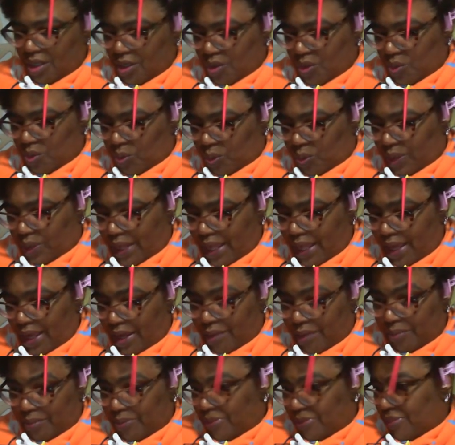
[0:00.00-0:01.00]
what
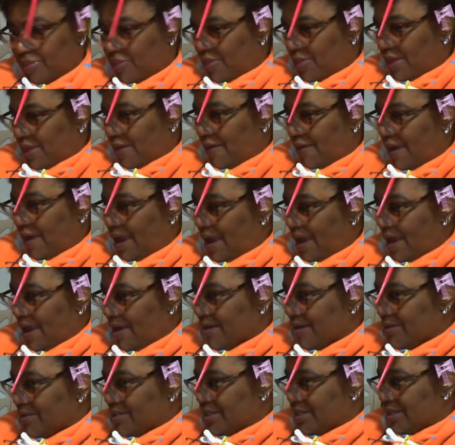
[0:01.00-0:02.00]
helped their
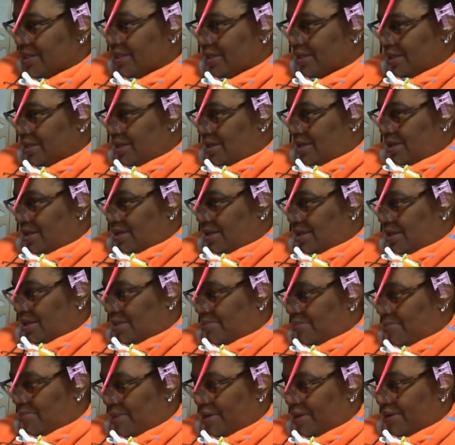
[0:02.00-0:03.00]
hair to
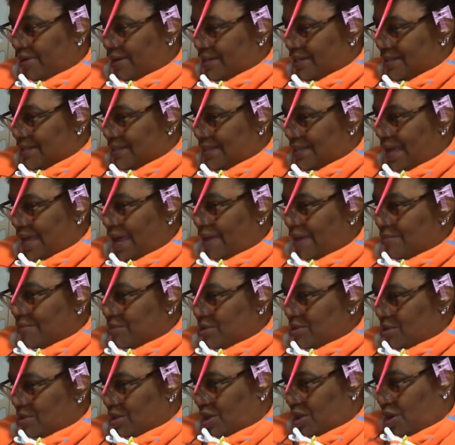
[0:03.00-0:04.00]
better adapt
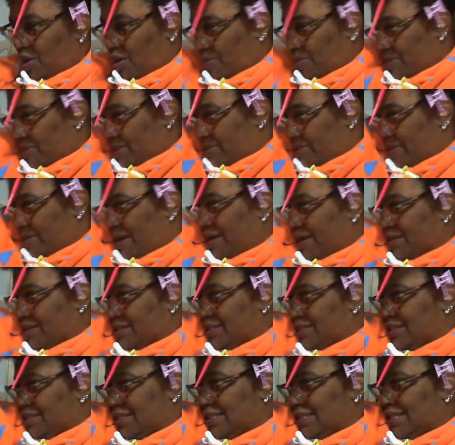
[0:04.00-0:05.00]
to the CurlMix products
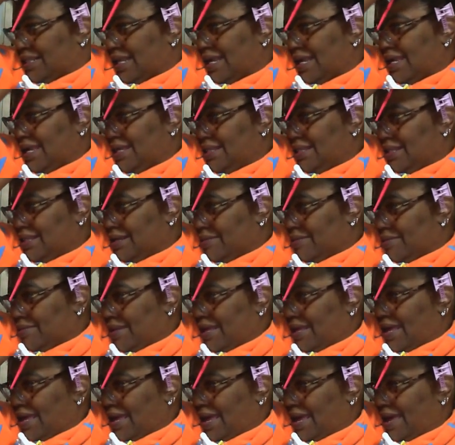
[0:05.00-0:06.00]
is that they ended up
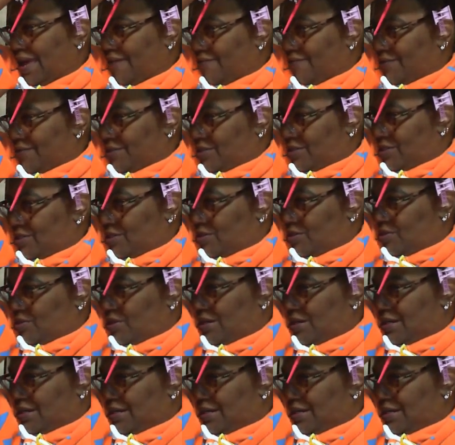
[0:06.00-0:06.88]
having to do